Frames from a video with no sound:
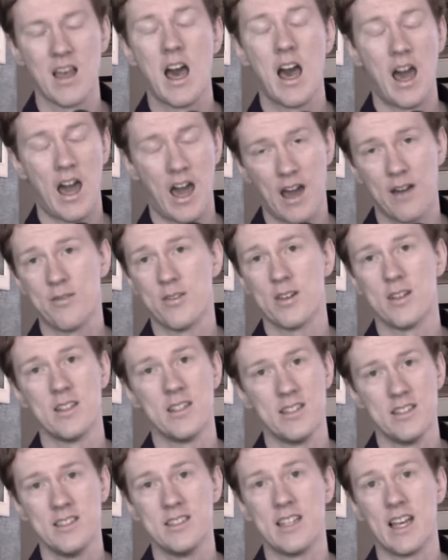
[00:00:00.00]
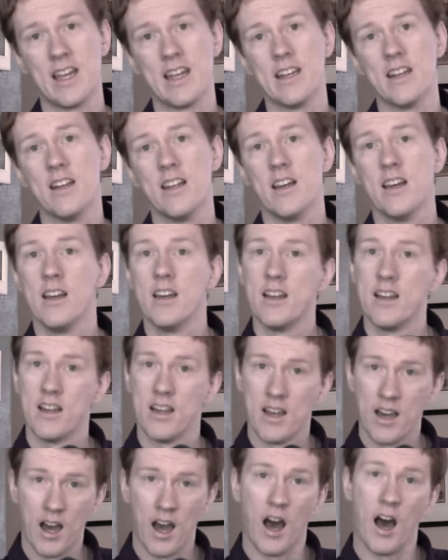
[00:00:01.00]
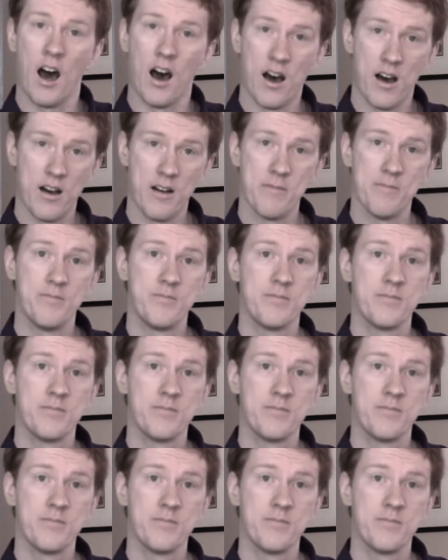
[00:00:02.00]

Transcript: have a date. Oh,